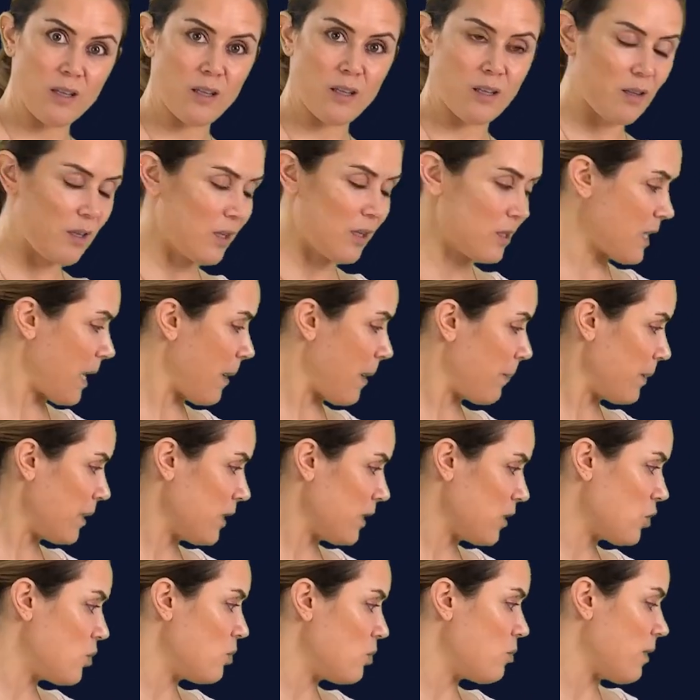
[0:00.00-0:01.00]
that's
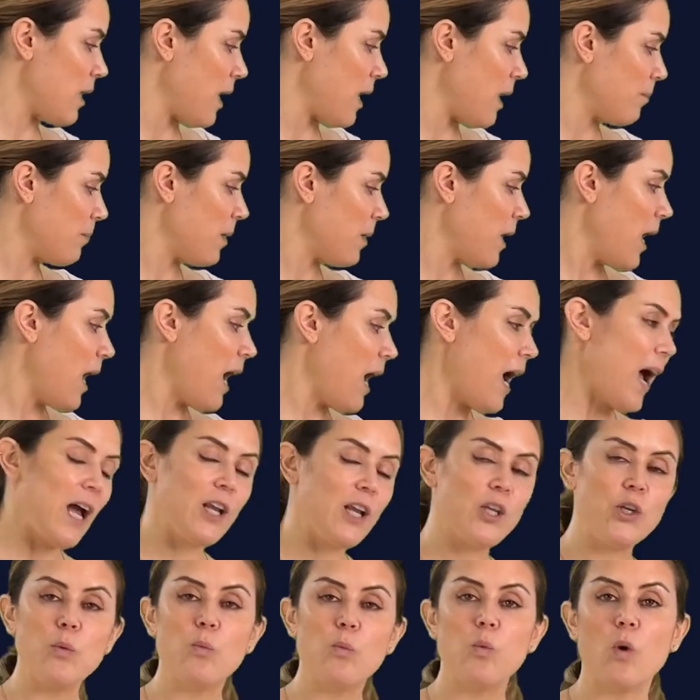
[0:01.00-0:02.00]
happening to them,
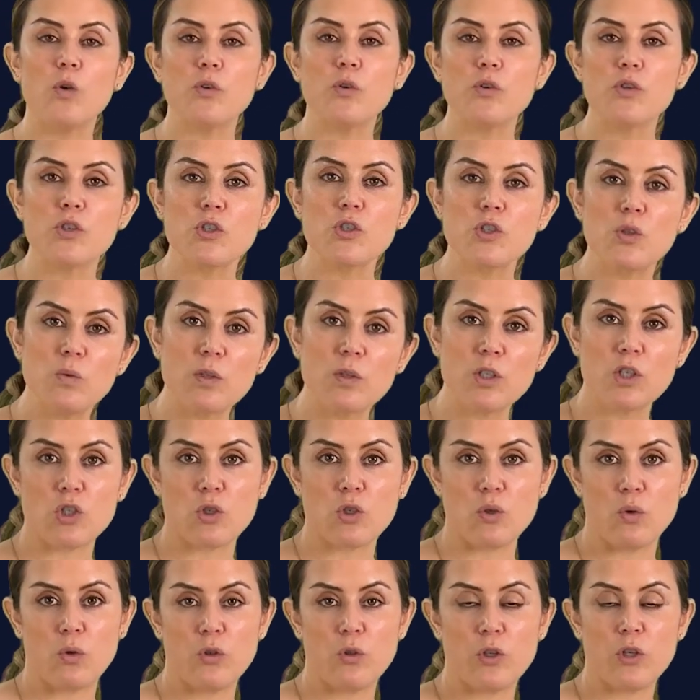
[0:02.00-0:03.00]
and you want to
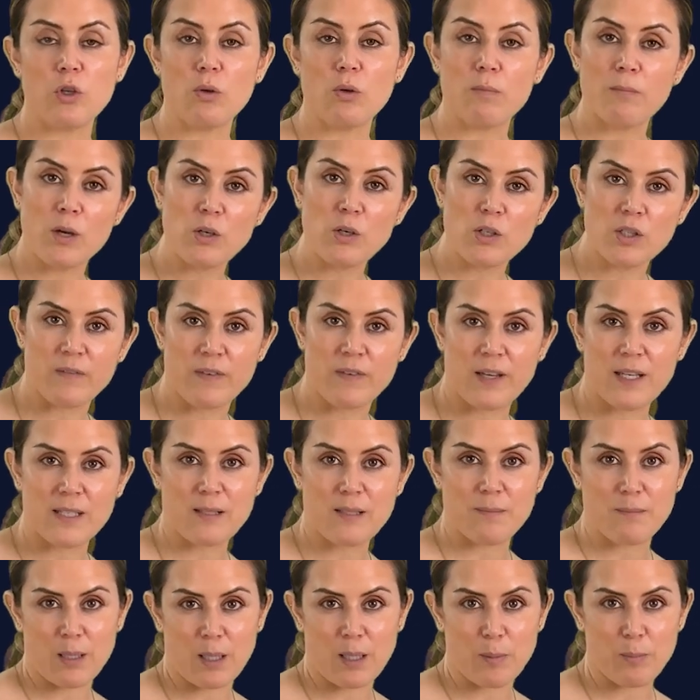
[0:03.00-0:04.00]
ensure that you're
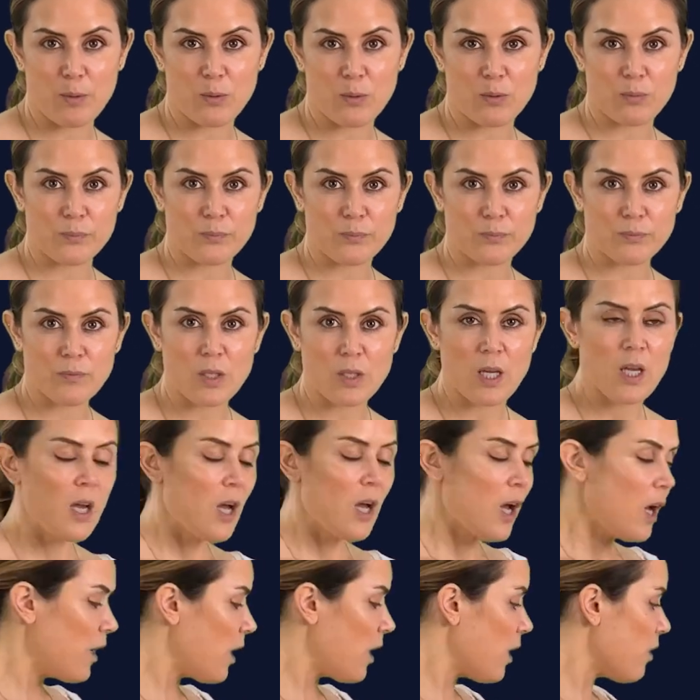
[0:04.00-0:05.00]
motivating people.
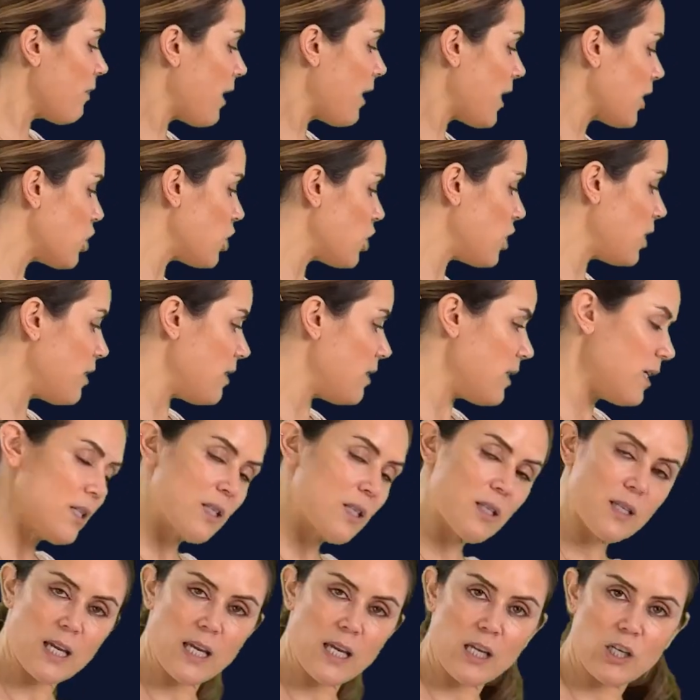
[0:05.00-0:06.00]
Another action in this
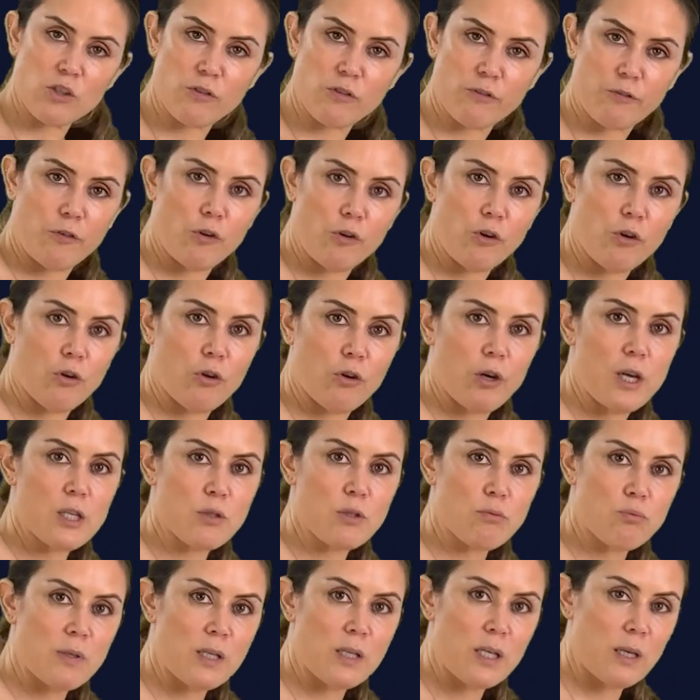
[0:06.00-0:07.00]
stage 4
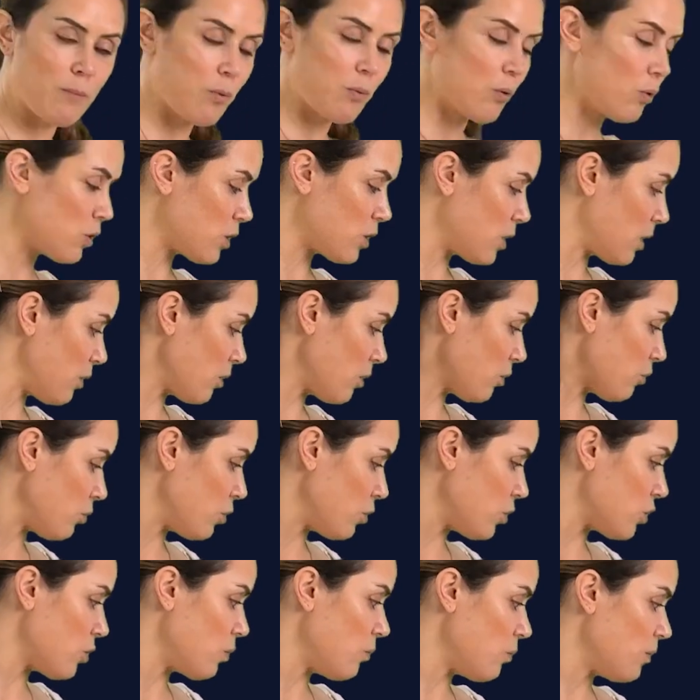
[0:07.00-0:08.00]
is really important and
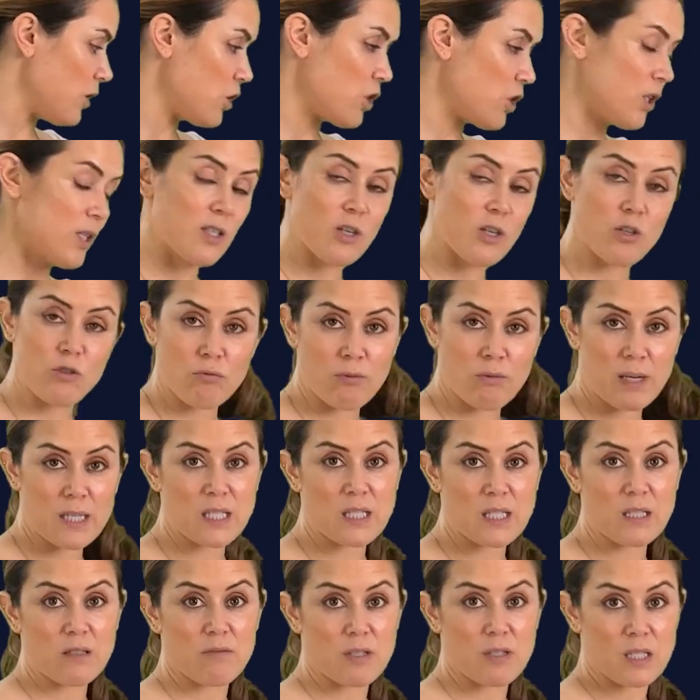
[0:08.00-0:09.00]
crucial, which is
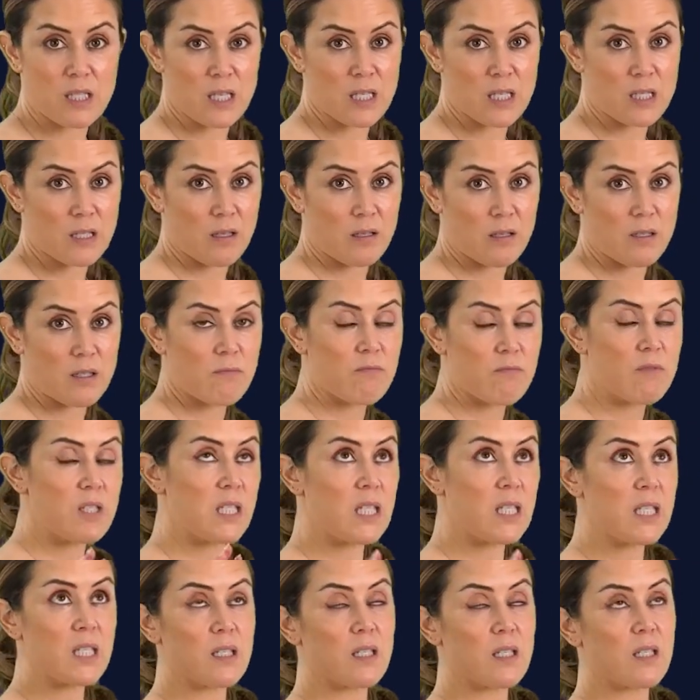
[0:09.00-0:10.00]
addressing resistance. And
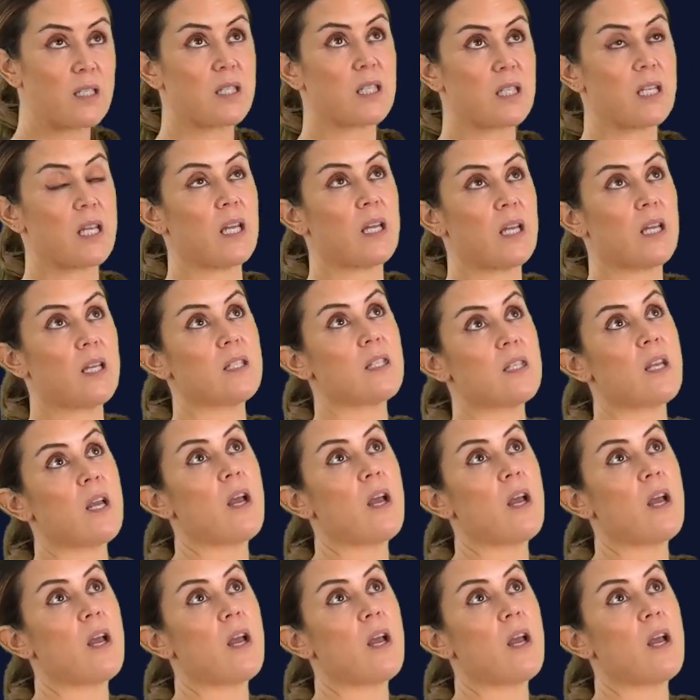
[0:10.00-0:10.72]
resistance is